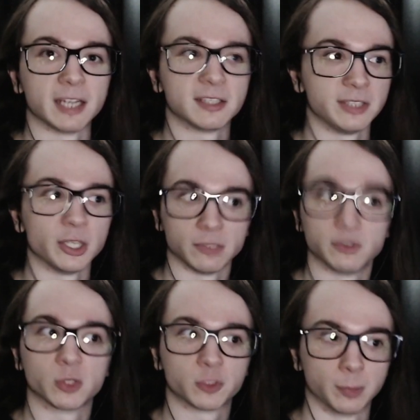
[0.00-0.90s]
Because now you have
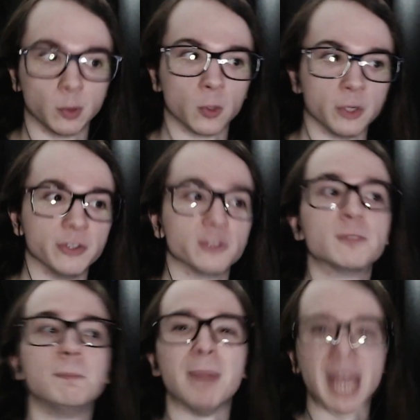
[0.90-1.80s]
to explore.
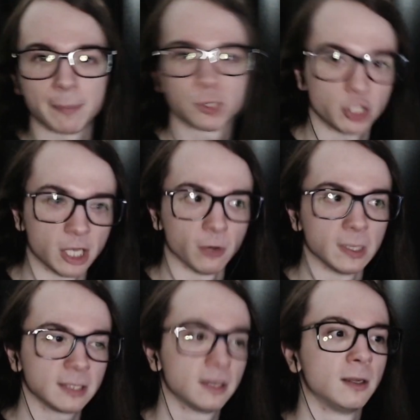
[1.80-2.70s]
There's map
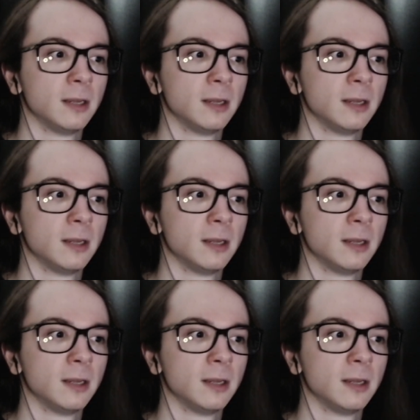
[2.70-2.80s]
sharing.